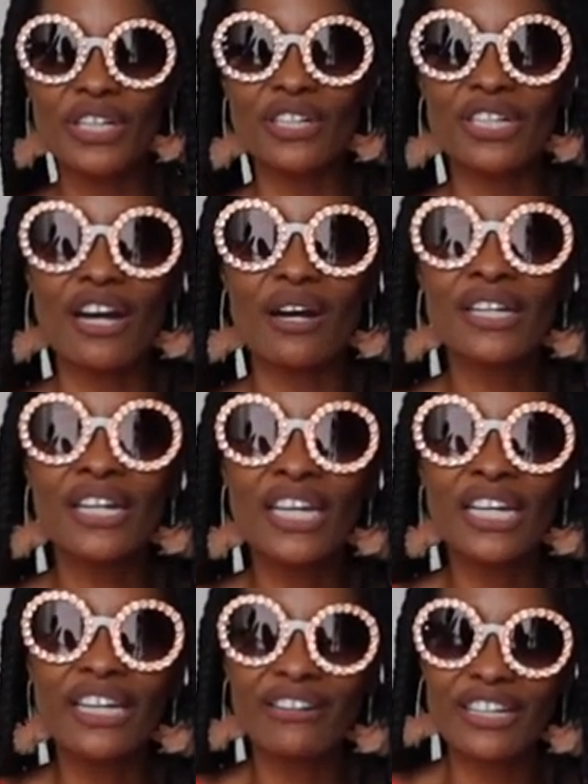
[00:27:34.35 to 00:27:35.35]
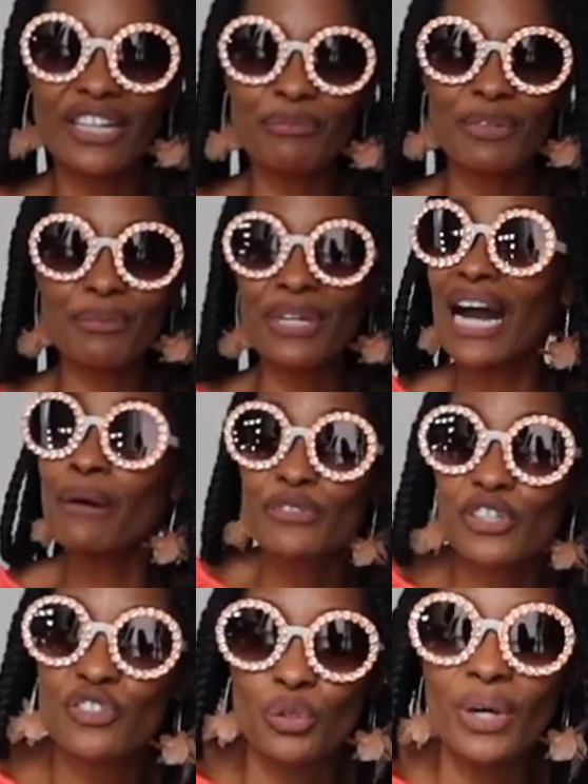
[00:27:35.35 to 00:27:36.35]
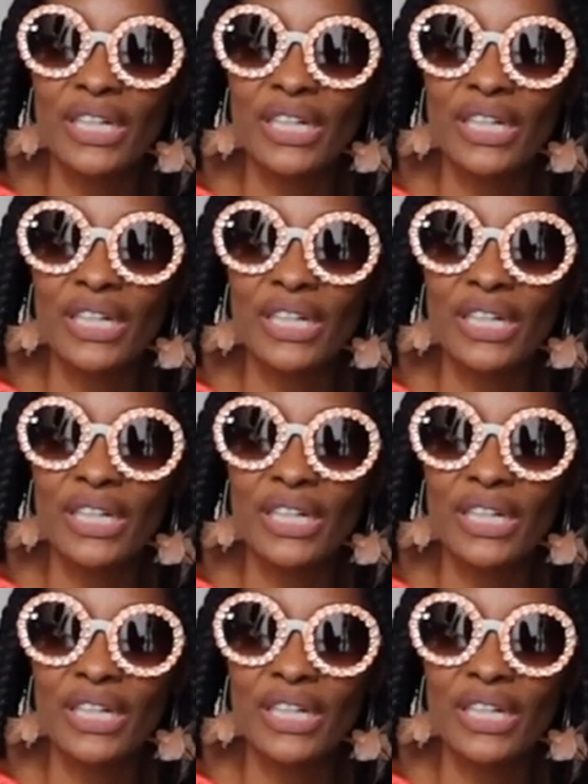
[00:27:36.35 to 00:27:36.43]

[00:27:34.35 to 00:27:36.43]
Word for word: you're not hearing it. Maybe I'm just the one